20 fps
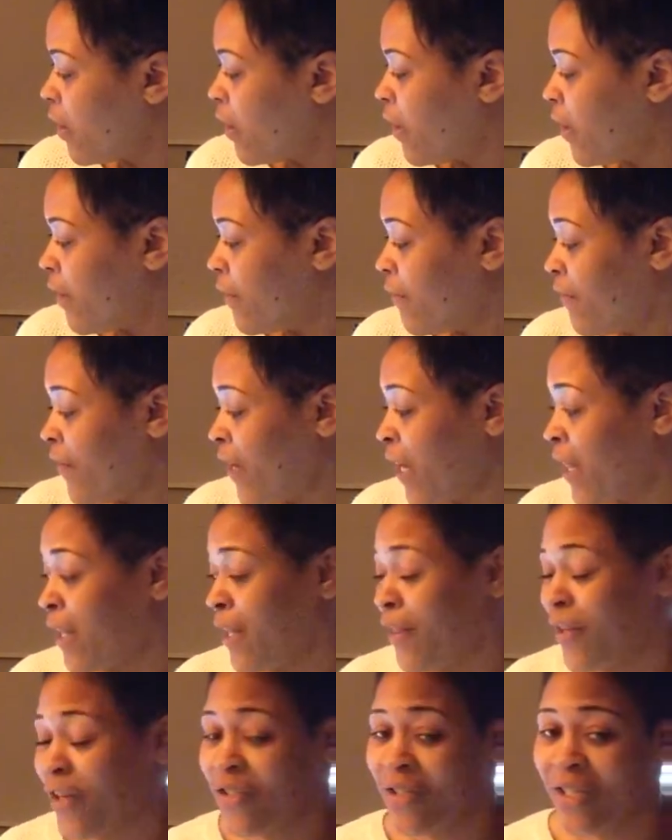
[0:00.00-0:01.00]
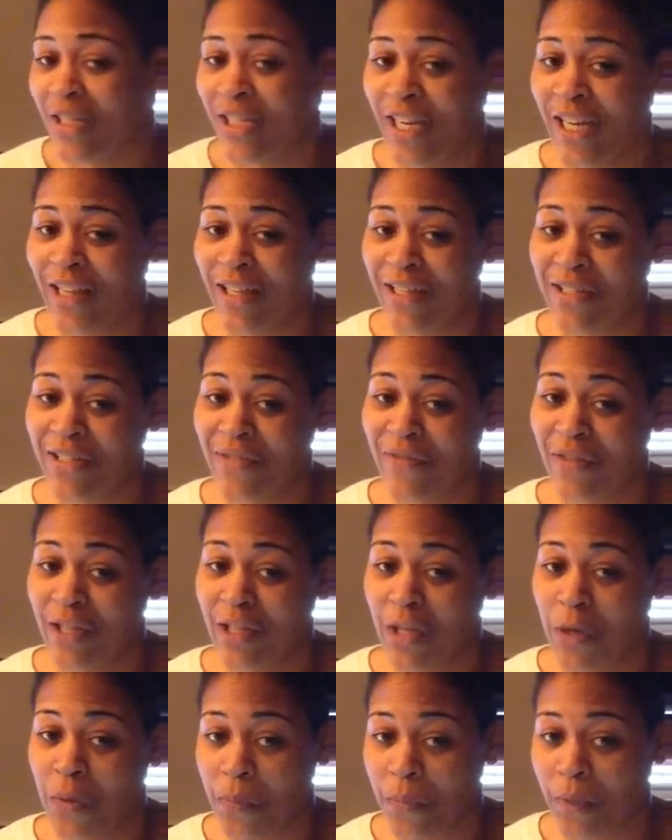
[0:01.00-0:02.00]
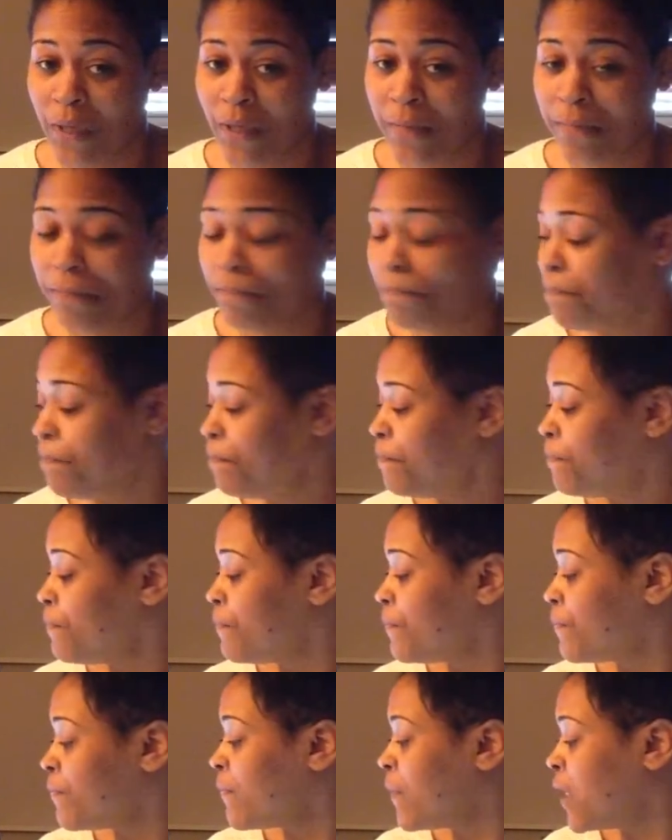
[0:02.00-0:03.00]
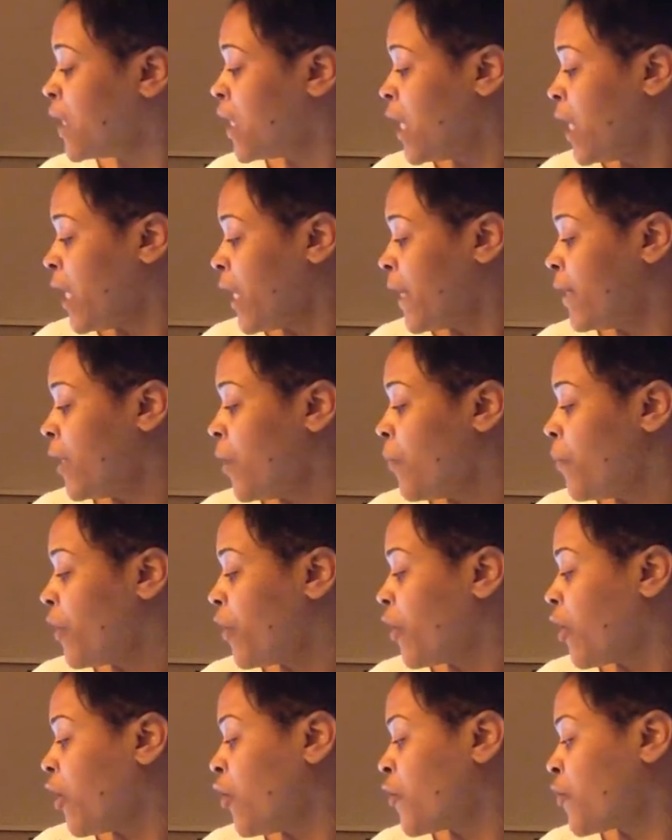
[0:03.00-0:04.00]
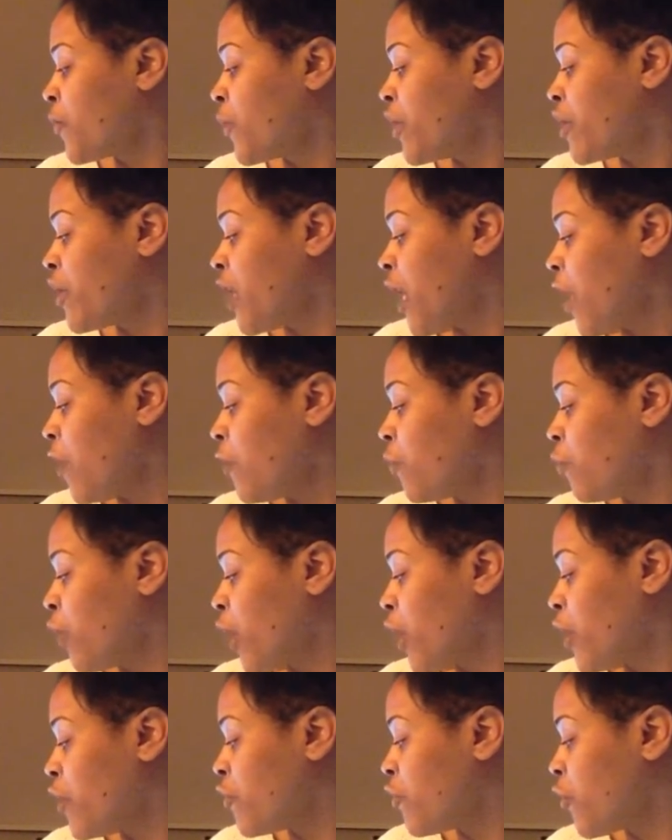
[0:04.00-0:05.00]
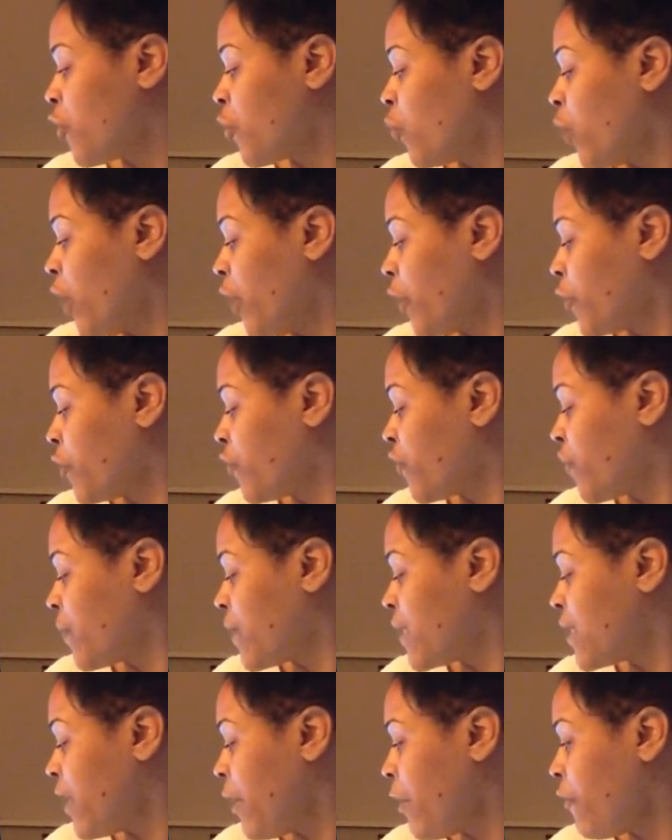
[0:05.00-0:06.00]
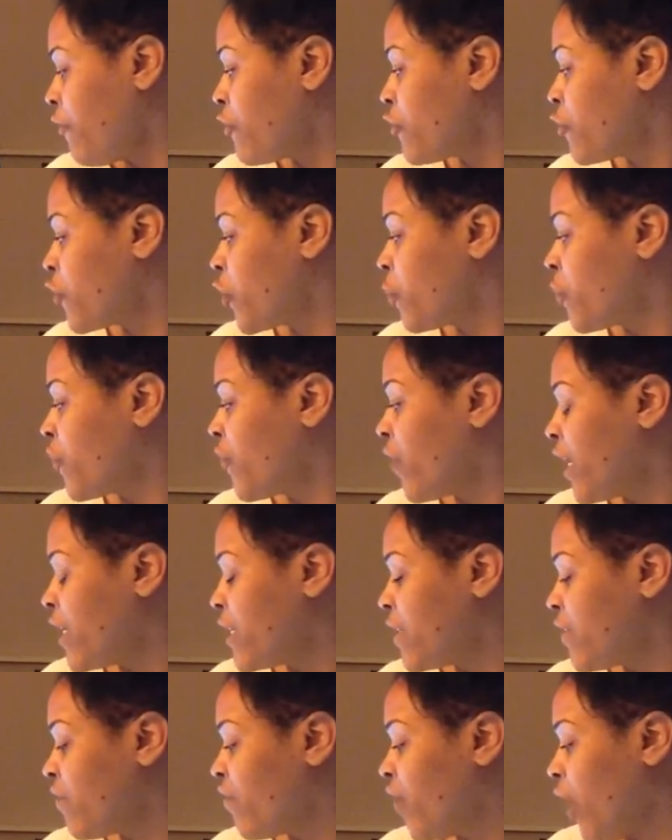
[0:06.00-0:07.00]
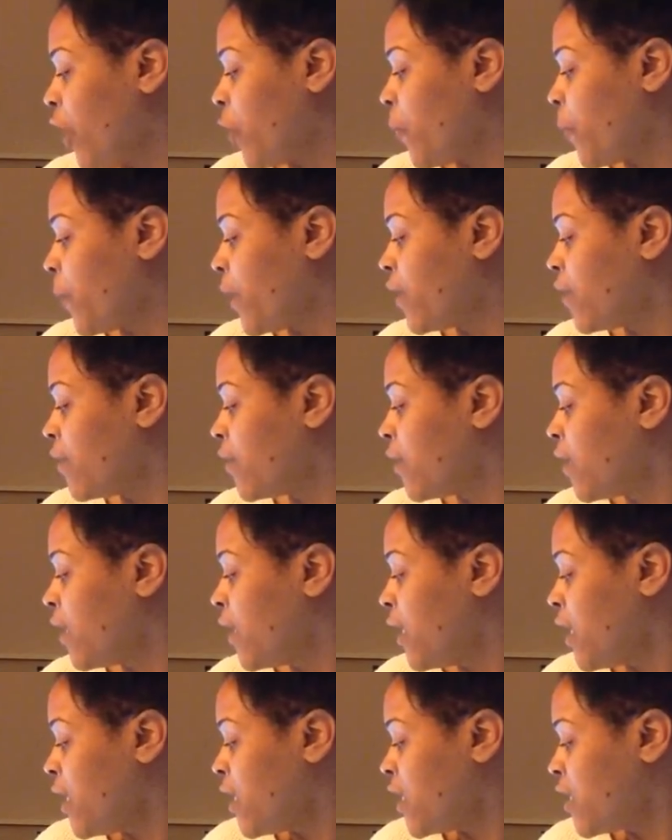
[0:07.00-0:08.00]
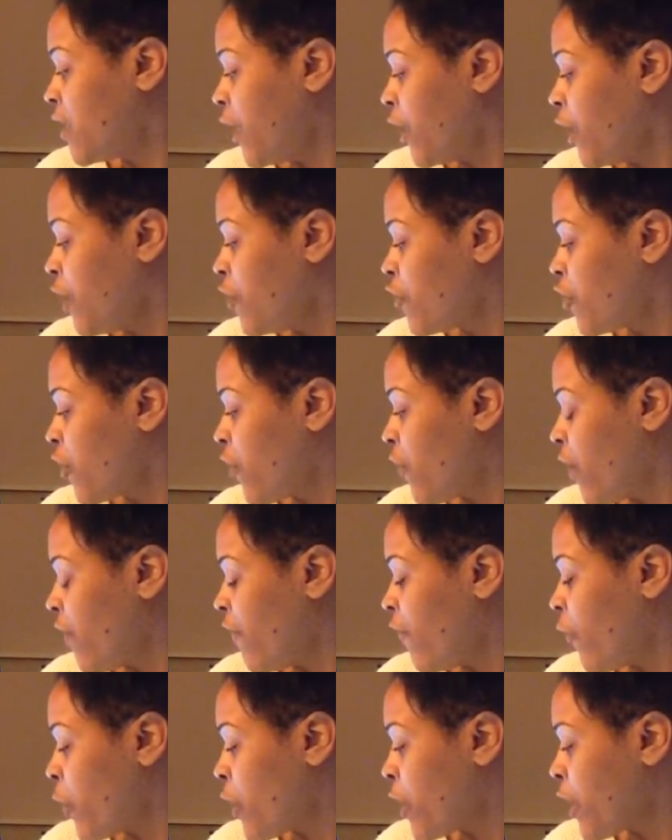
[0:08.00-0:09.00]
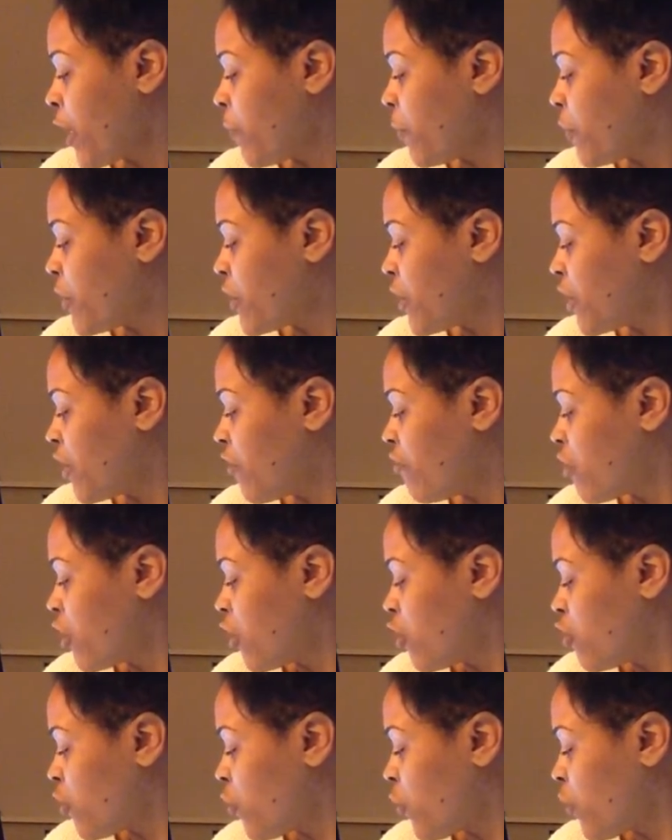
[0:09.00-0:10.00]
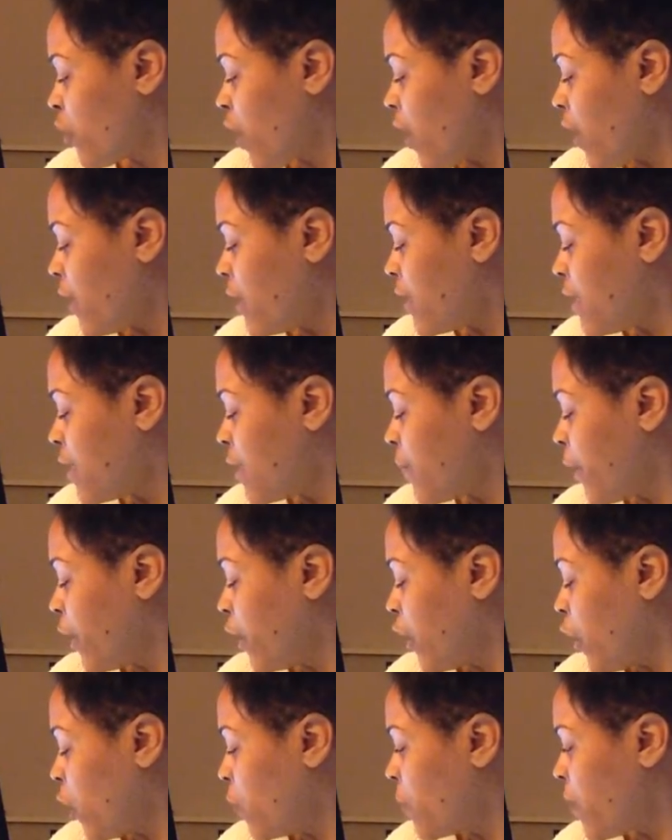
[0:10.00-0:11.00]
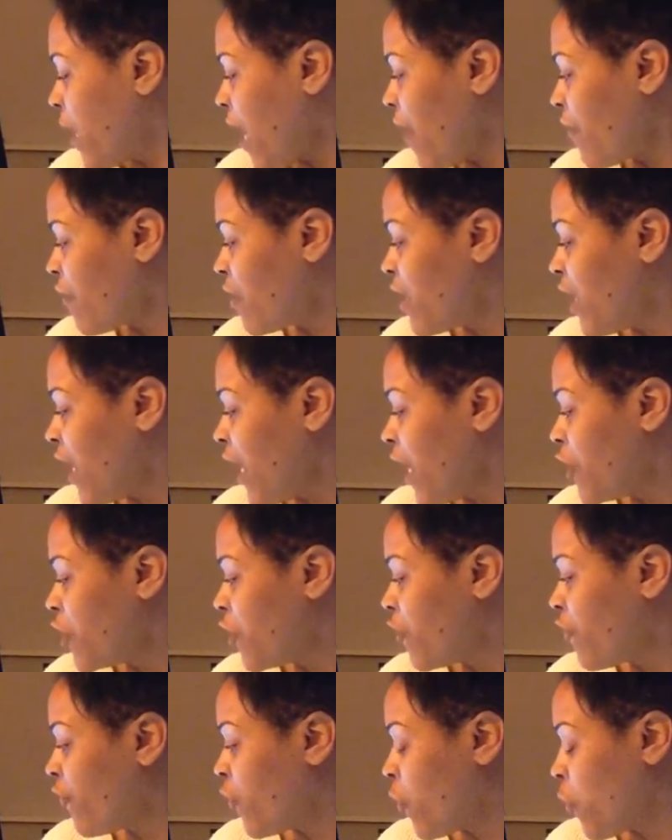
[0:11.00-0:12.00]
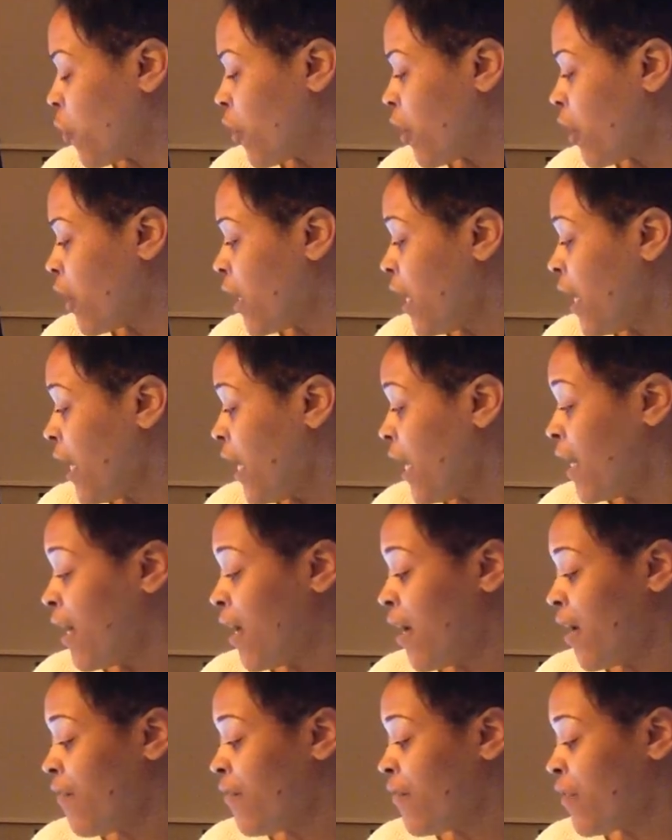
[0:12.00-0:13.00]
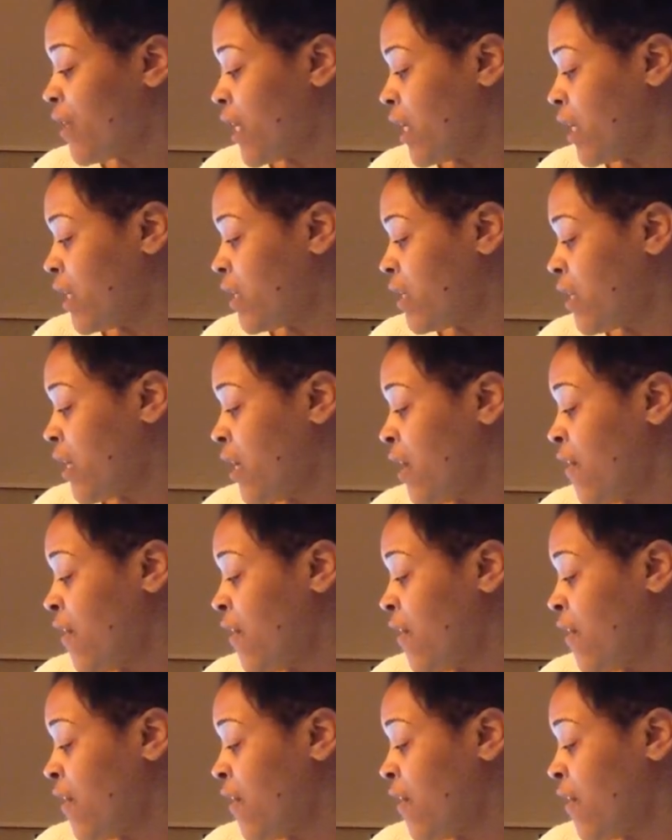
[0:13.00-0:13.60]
And finally, there's the challenge of elopement. Elopement occurs when a child runs or wanders from a safe, supervised environment. Studies show that 49% of children with autism eloped after the age of 4, and of these,